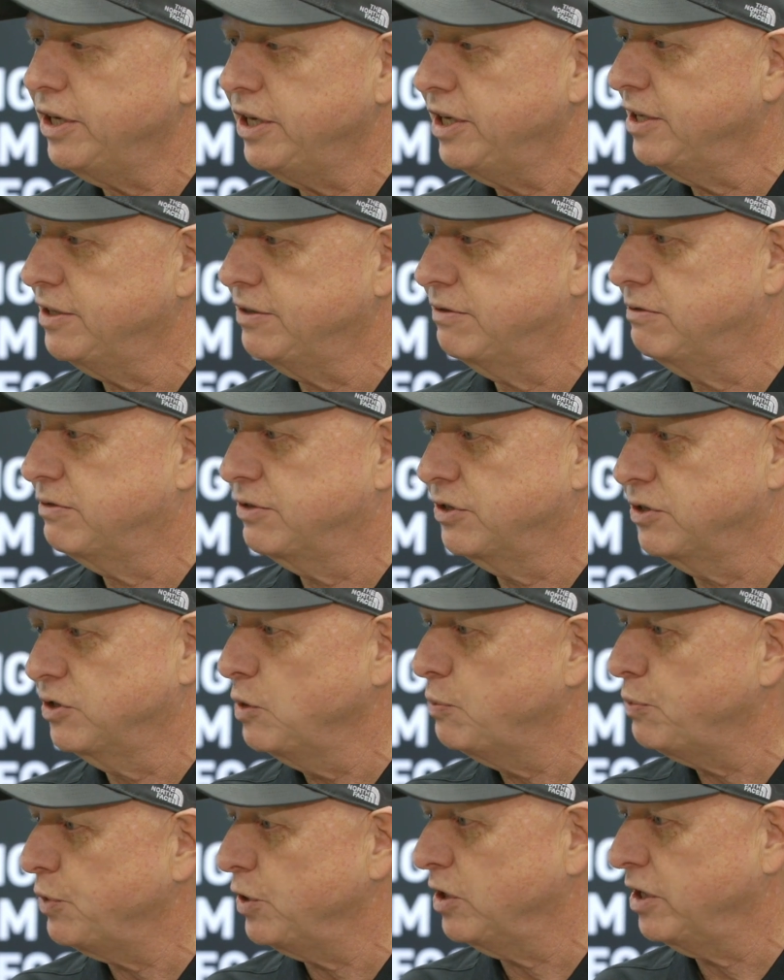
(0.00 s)
need
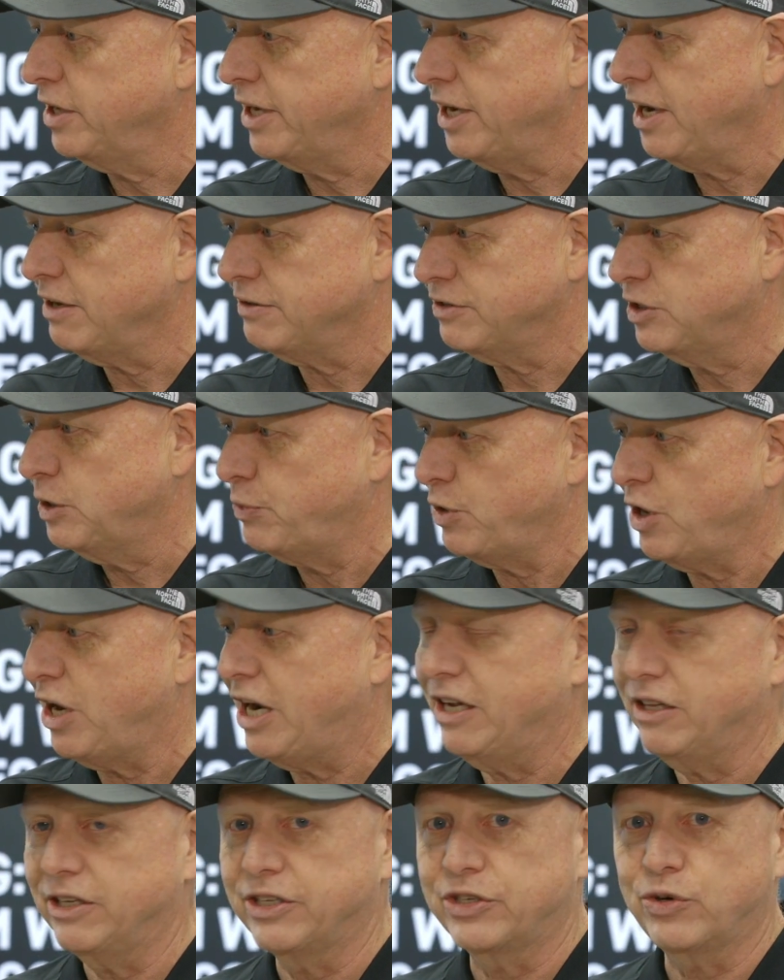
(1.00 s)
superly, super
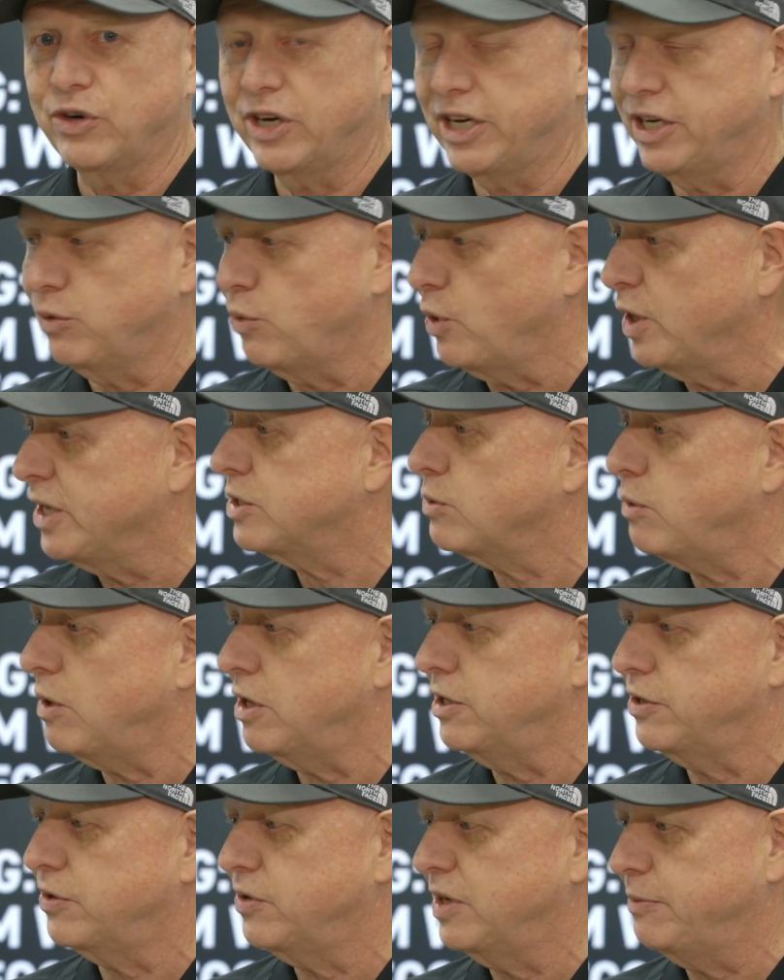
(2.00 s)
highly trained
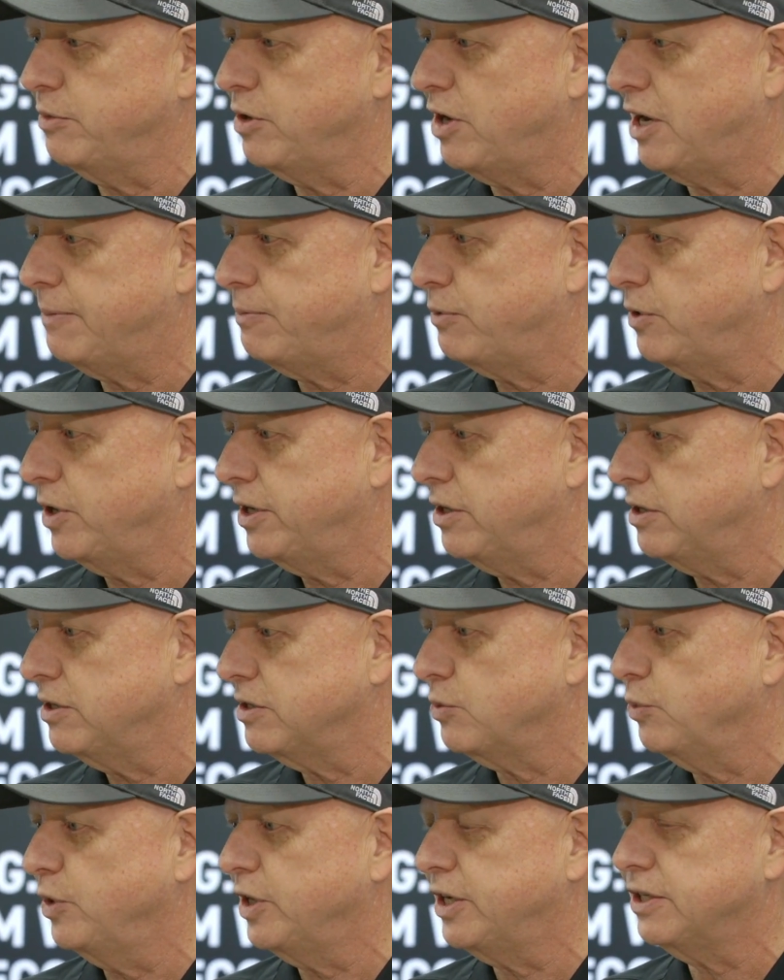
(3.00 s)
wastewater treatment
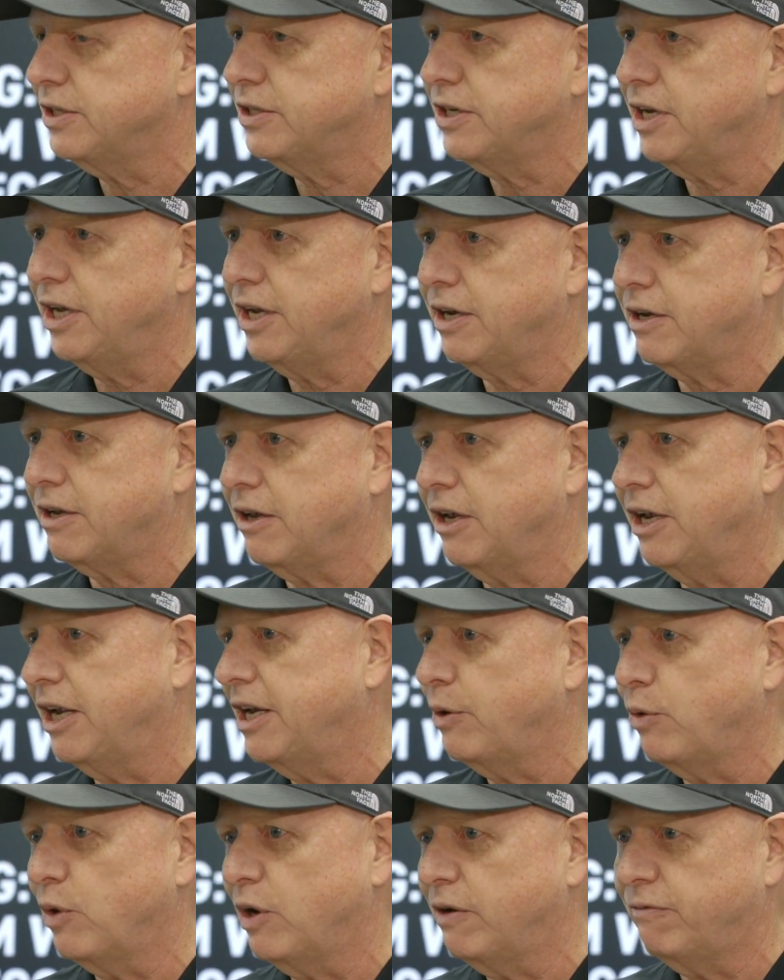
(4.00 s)
operators. We can take
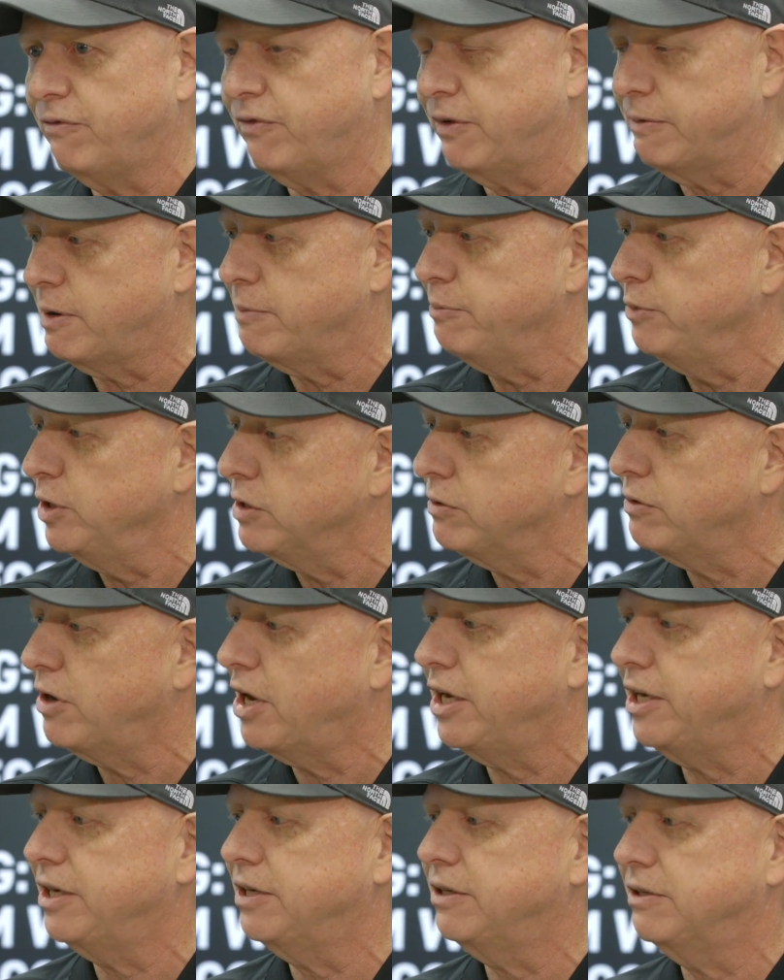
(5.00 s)
anywhere from a
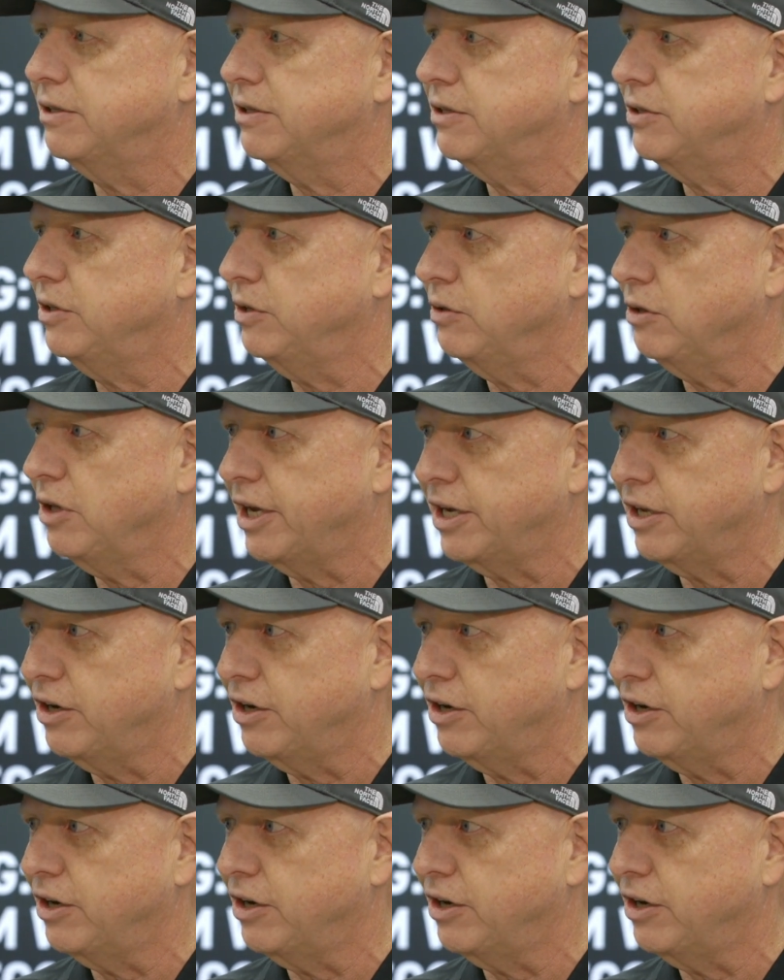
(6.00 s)
millwright to like